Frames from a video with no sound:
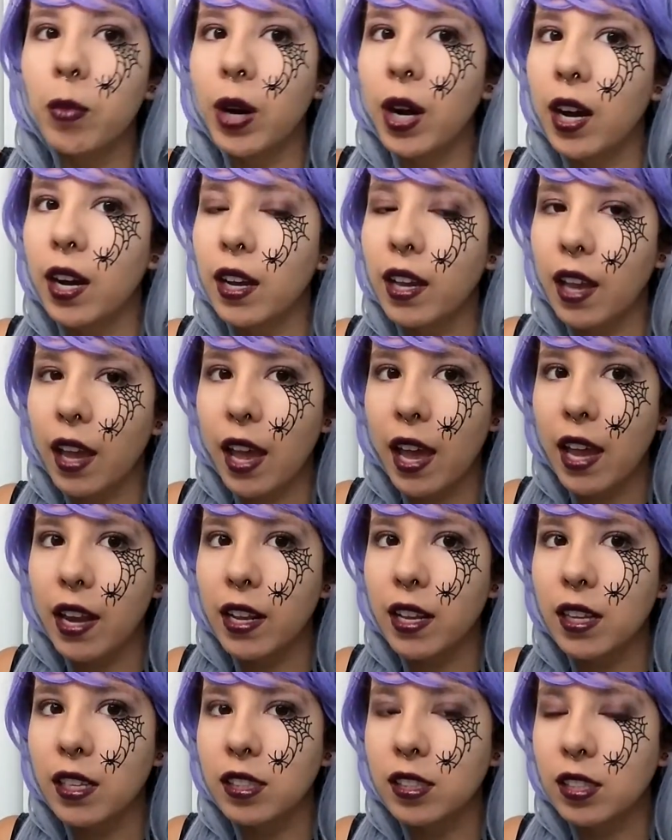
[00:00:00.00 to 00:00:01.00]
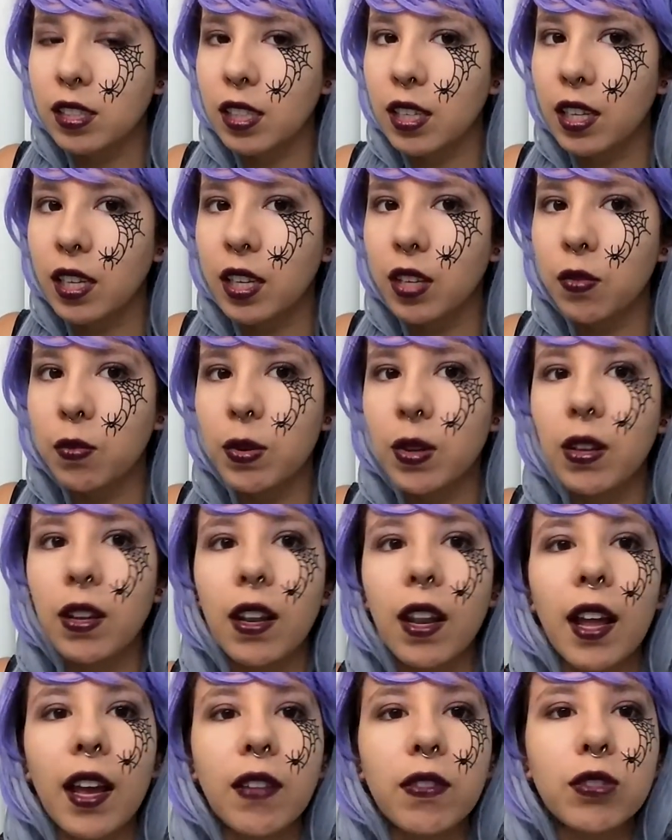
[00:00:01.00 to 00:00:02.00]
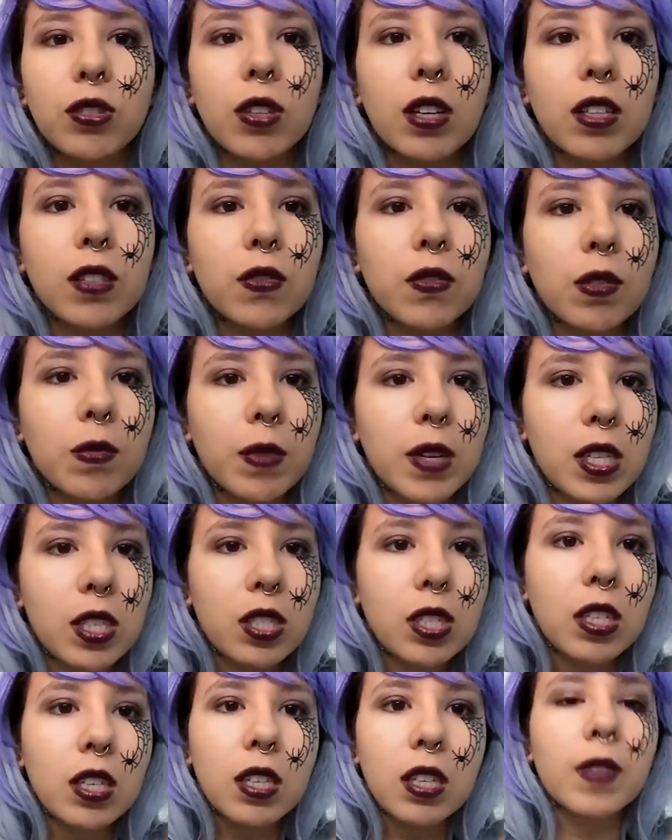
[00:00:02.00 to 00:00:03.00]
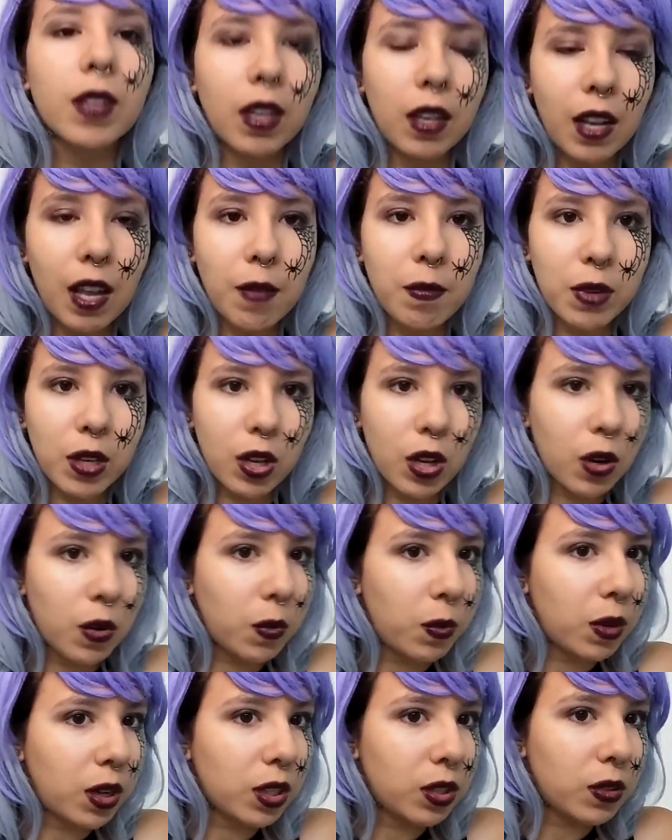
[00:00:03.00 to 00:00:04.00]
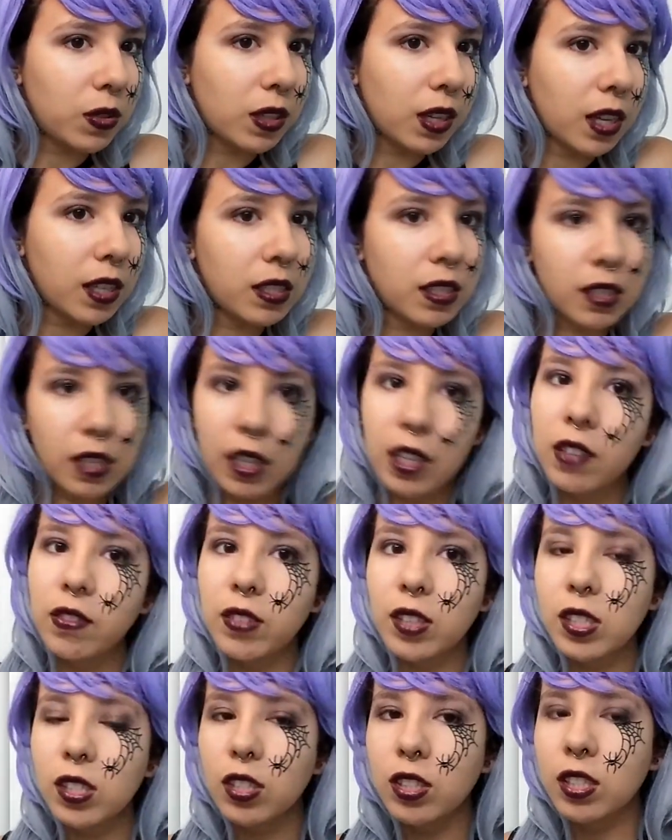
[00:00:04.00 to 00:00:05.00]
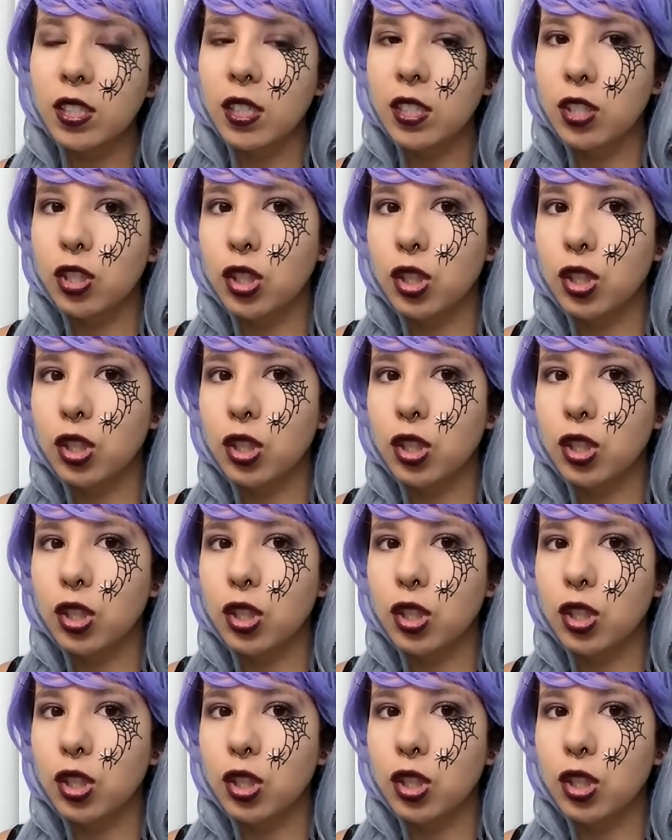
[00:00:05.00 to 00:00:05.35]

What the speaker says: punk edit in real life transformation. Let me know what you guys think of this.